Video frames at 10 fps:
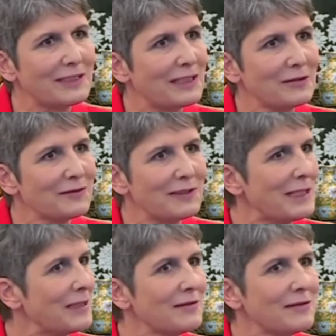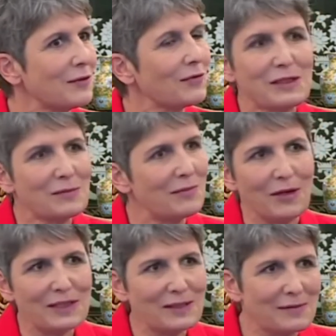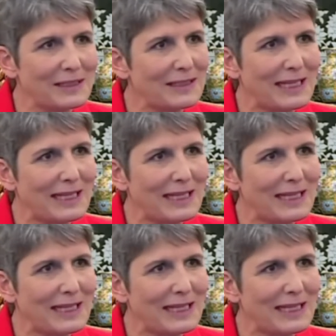kind of let tourism blossom and